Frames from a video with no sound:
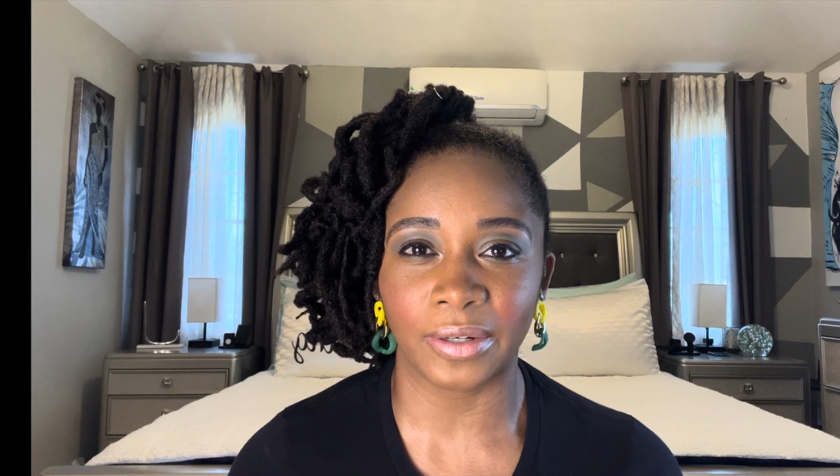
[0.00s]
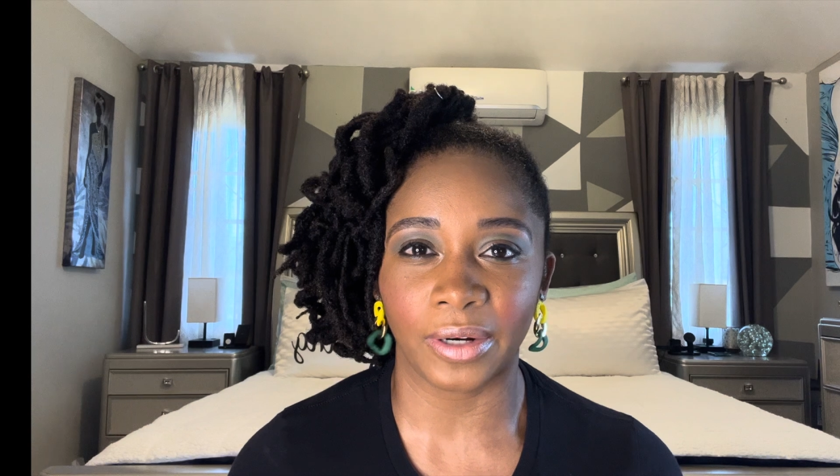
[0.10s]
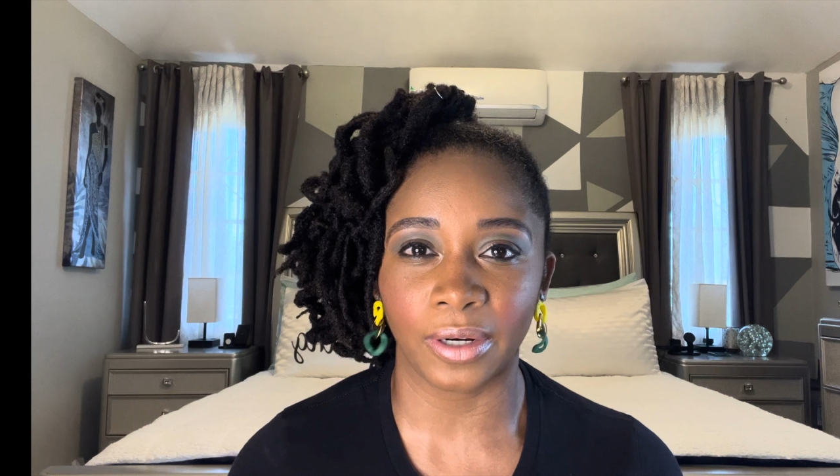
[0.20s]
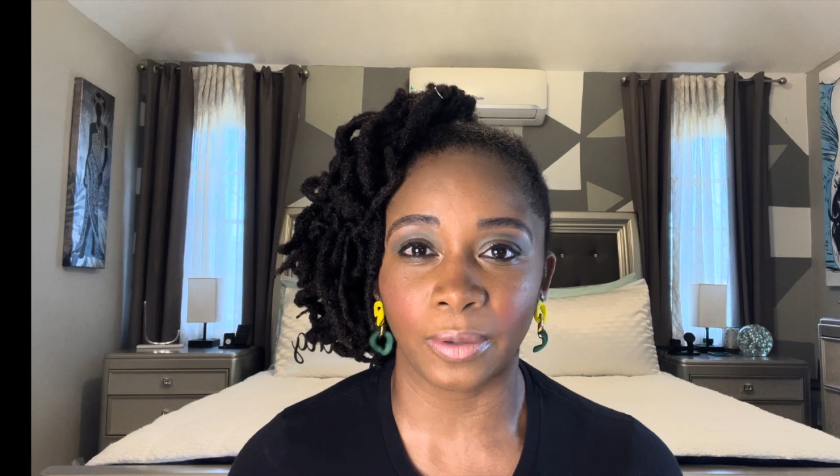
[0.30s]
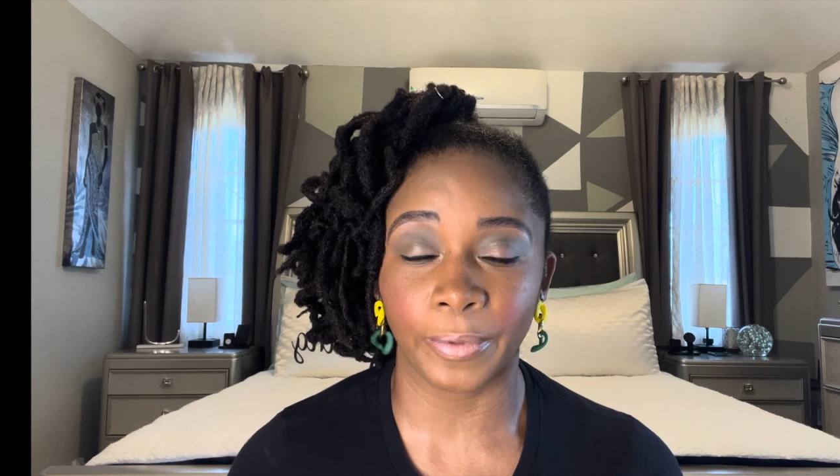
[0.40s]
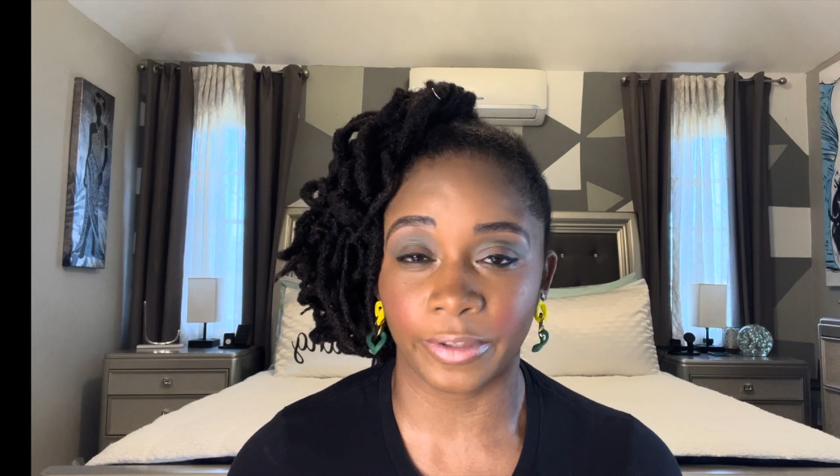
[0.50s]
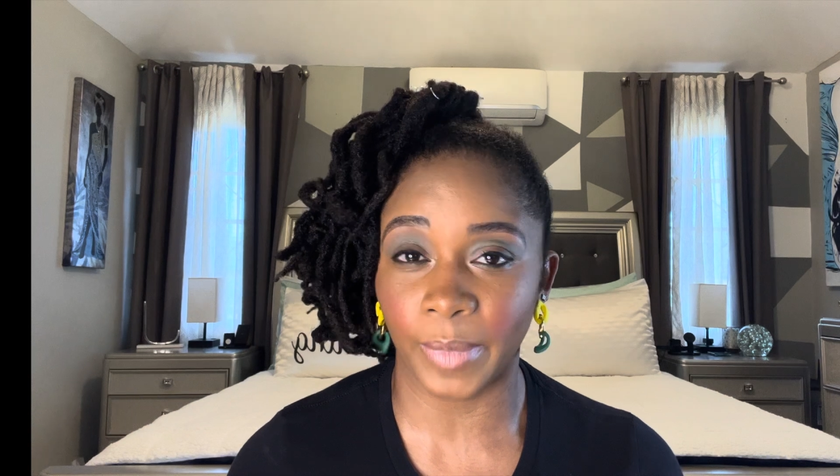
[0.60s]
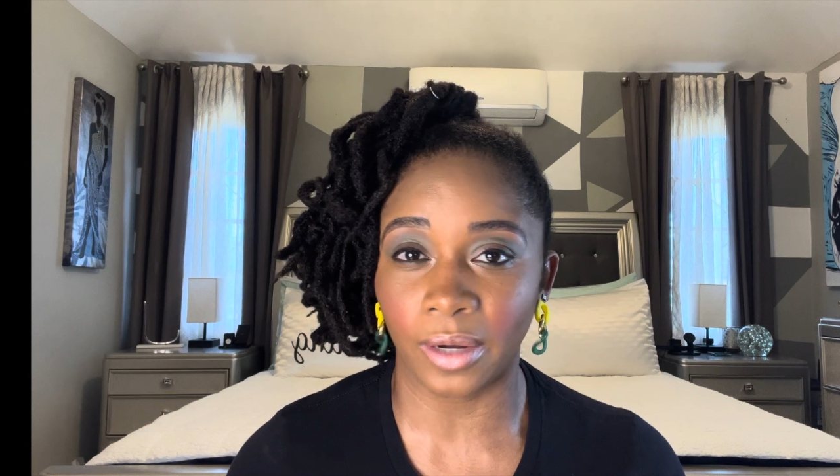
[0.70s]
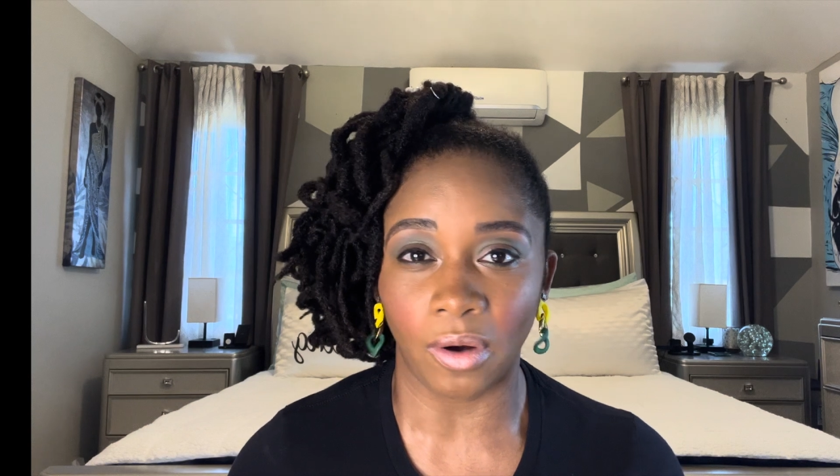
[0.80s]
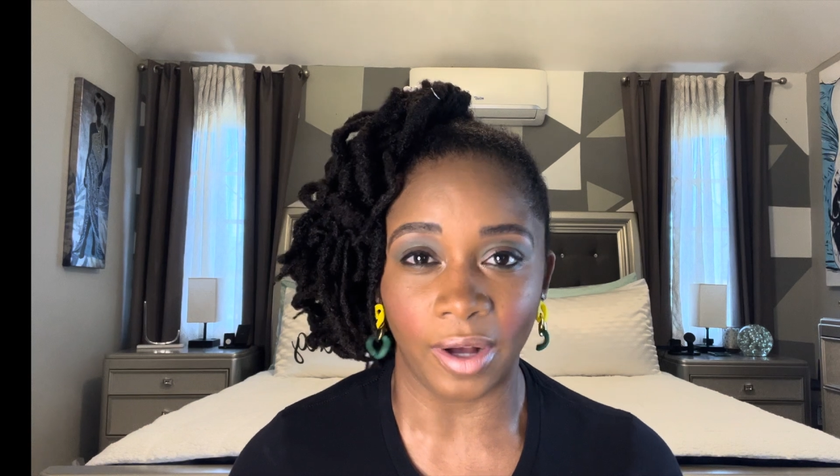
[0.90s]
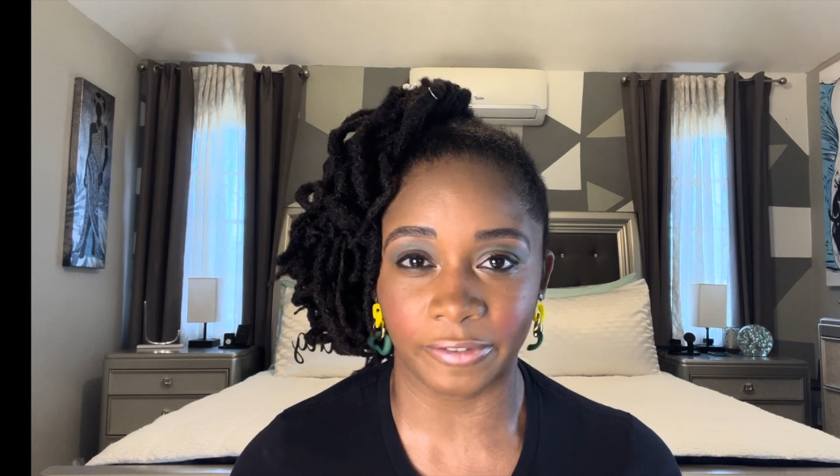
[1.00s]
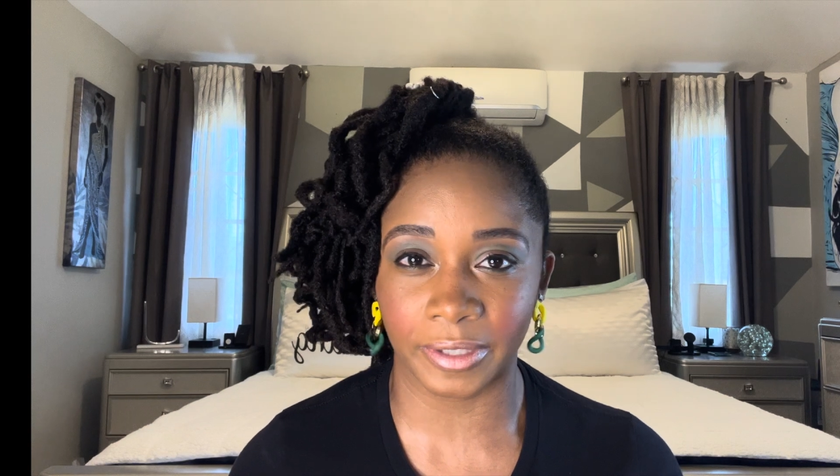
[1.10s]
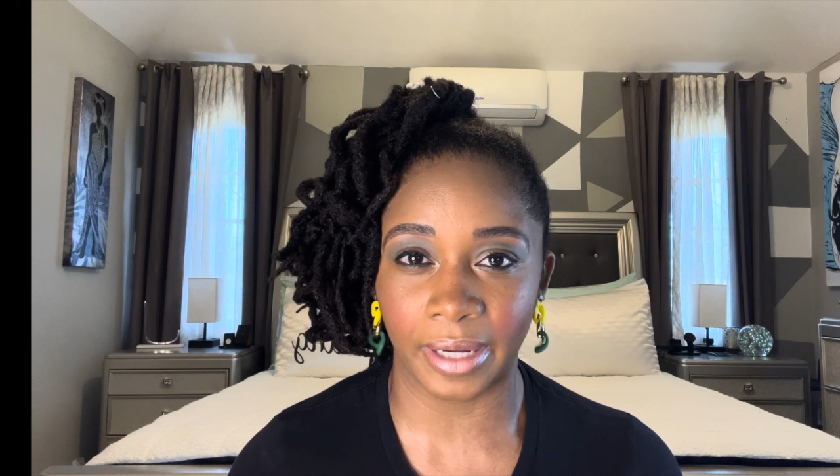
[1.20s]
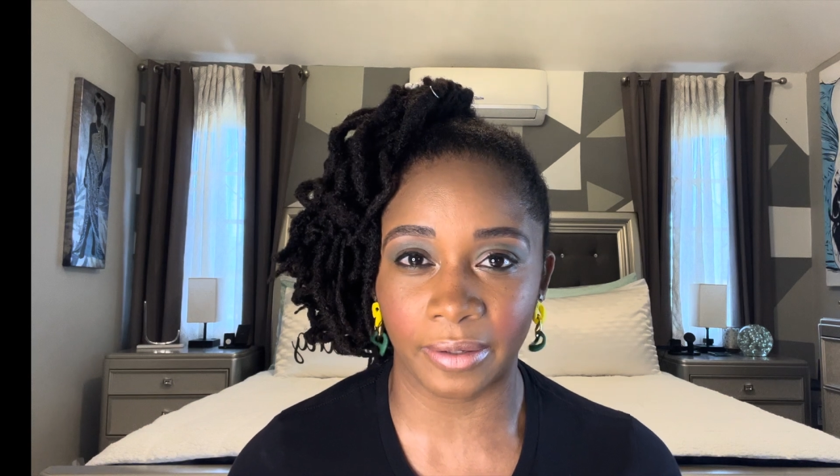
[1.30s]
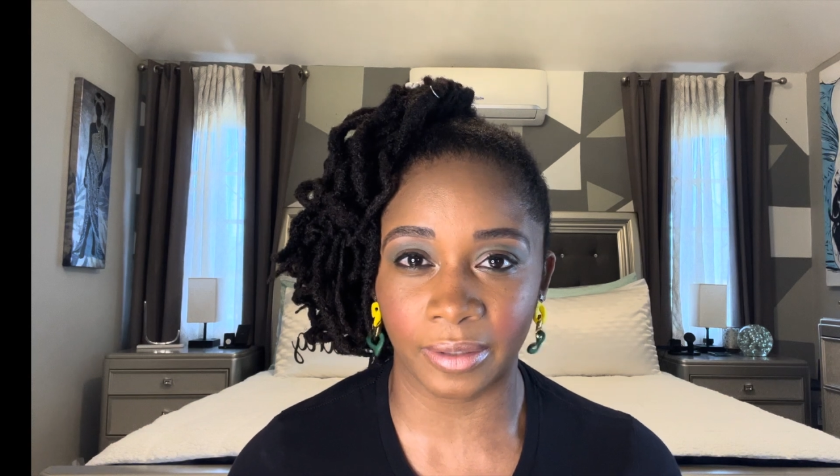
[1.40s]
her with my offer
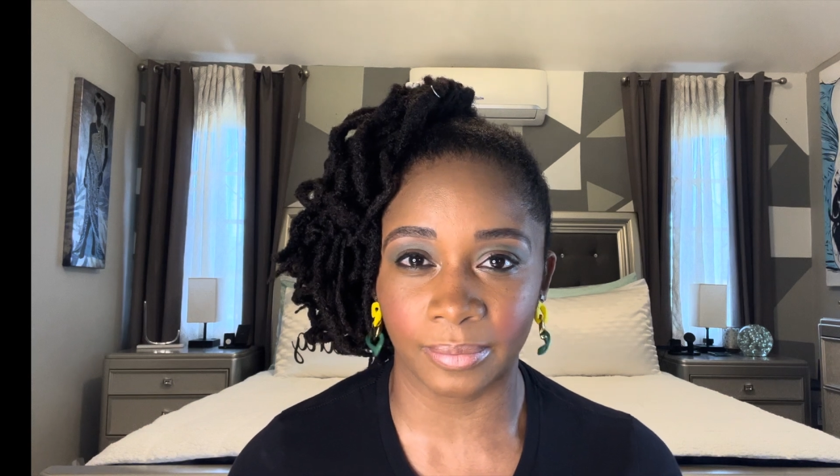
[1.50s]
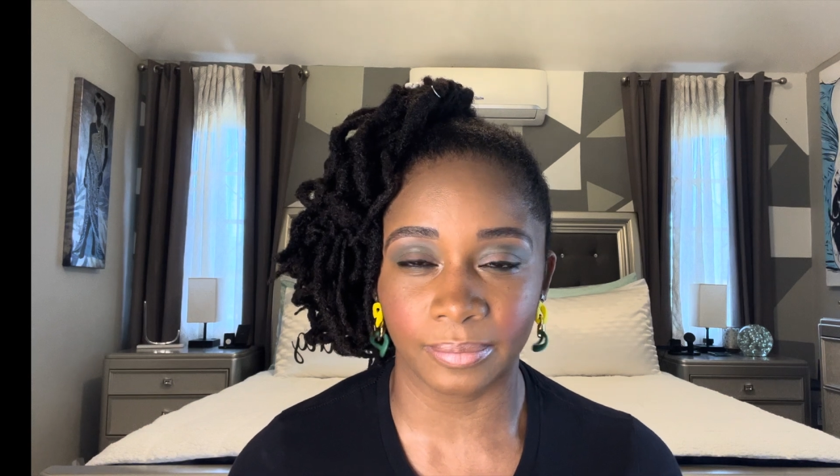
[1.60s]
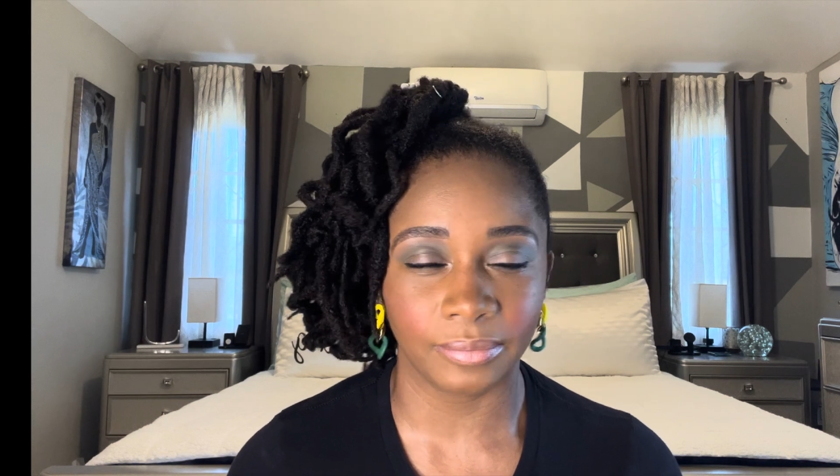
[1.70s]
letter,